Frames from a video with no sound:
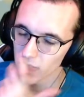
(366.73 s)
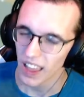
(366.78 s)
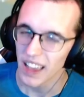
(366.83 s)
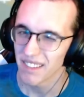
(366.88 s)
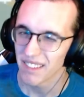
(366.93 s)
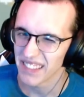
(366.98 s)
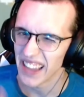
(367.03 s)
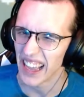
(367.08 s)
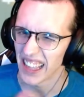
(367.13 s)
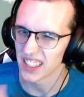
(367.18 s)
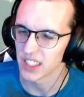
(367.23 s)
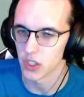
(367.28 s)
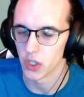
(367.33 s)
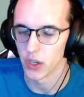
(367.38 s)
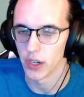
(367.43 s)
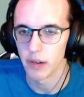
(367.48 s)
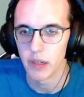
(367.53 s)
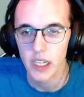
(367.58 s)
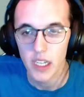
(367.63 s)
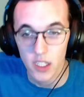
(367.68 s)
"Yeah, let's do
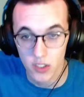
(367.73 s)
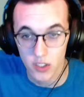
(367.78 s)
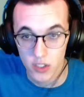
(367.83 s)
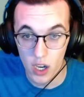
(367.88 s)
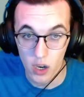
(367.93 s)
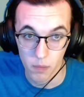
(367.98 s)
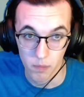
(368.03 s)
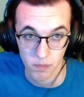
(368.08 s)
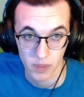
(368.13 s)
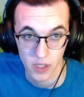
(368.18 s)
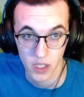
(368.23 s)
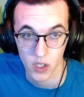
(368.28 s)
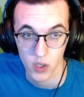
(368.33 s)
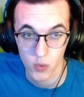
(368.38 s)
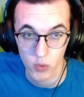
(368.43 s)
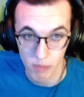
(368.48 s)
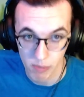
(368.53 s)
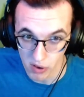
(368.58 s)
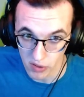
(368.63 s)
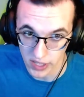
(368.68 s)
it." So
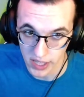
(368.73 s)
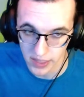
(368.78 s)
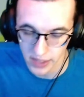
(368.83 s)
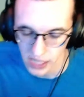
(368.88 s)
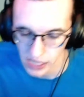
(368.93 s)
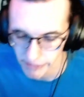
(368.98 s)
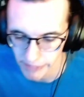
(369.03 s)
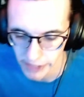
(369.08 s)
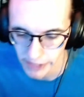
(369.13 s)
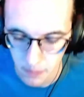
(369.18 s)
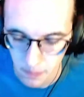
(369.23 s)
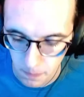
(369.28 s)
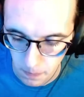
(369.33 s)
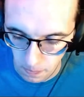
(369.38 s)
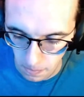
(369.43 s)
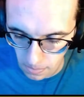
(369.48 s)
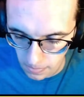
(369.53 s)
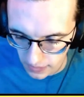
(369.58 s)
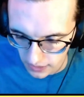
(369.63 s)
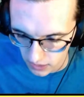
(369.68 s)
we both get in the elevator.
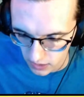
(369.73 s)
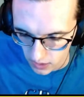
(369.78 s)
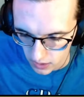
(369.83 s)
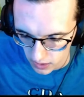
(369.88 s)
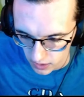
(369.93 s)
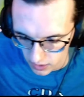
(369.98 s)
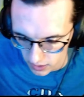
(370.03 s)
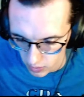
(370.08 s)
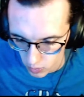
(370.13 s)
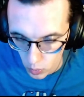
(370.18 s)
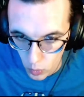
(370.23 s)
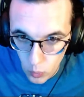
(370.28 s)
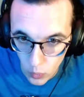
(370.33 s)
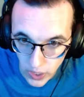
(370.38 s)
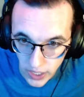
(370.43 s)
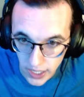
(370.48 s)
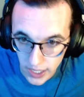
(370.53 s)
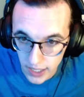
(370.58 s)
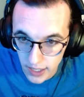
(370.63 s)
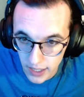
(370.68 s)

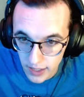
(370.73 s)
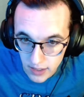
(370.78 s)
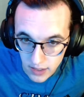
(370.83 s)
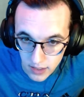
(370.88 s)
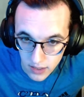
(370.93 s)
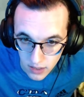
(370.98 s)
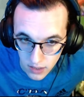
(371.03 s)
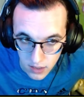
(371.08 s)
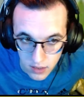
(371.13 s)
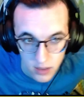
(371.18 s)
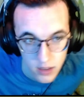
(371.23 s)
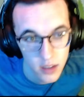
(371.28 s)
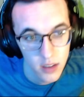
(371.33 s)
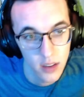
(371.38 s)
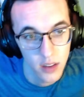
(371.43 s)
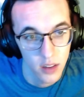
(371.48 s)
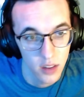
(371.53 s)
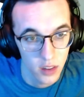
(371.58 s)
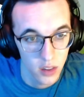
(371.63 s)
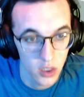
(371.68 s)
We
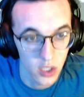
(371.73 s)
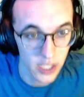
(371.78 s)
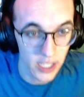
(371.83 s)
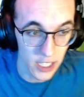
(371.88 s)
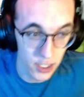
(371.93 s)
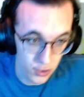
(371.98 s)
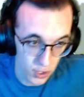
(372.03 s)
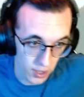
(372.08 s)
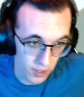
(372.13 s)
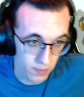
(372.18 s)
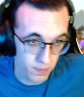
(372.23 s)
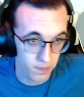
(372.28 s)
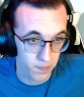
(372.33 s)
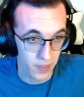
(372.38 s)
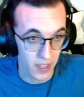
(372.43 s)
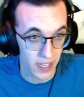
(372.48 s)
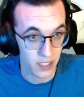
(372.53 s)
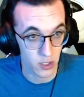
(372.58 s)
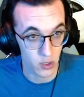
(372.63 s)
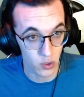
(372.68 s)
look at each other,
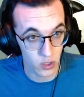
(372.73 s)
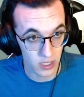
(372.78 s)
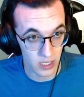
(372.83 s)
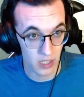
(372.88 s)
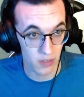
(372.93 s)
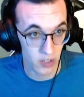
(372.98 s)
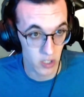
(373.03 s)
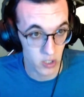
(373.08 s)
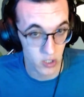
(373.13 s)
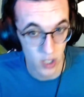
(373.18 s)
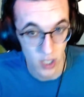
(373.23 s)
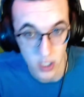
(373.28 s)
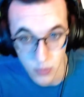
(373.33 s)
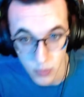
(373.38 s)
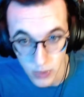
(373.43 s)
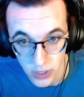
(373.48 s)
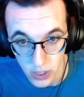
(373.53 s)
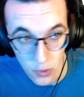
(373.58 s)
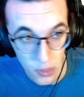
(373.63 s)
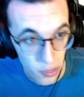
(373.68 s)
and as soon as the elevator starts, we
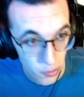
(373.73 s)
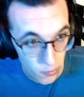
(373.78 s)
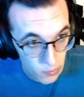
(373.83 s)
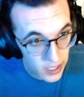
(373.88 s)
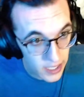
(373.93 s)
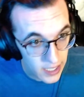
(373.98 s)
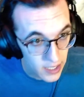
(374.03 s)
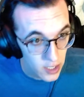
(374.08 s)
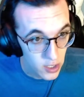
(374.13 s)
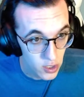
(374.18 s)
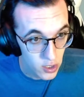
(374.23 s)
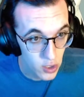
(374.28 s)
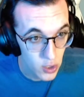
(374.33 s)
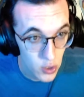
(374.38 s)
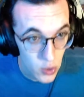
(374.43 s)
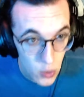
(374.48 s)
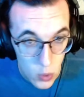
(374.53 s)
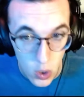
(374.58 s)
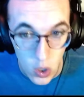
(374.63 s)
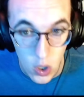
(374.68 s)
go 3,
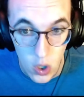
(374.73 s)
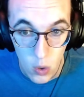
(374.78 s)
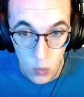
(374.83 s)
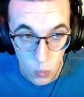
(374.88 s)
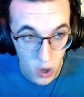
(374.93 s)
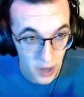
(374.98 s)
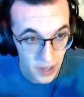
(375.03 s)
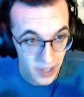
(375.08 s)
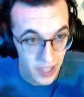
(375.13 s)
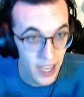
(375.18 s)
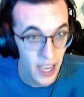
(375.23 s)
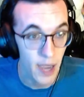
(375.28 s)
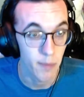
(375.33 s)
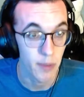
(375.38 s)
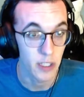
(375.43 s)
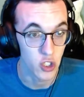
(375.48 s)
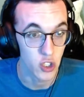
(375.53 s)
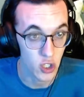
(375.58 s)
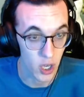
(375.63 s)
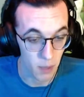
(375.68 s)
2, 1, and we
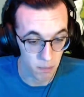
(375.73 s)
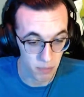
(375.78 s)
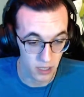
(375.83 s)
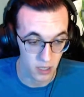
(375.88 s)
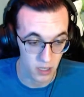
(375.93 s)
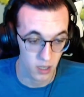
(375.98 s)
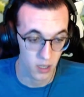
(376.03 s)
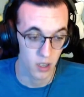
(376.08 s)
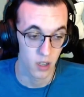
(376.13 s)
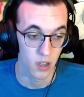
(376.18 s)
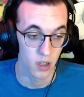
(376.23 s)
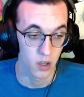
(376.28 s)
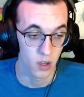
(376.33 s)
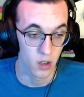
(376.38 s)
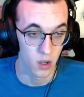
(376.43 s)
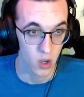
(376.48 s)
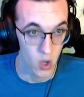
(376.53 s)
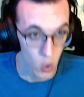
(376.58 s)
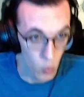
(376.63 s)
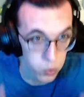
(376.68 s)
jump.
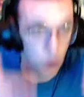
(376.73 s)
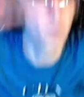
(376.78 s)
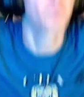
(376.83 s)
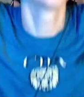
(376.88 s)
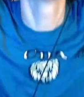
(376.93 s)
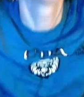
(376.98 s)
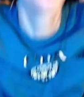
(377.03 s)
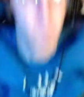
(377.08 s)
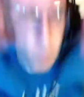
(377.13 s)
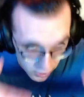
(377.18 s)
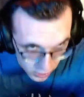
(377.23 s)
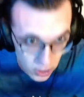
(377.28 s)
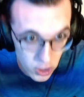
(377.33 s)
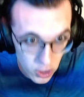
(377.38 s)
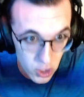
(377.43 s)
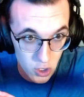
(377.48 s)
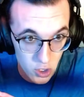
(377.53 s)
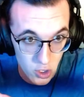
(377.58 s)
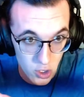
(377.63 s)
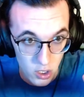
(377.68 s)
Whoop!
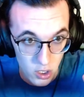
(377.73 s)
Psh!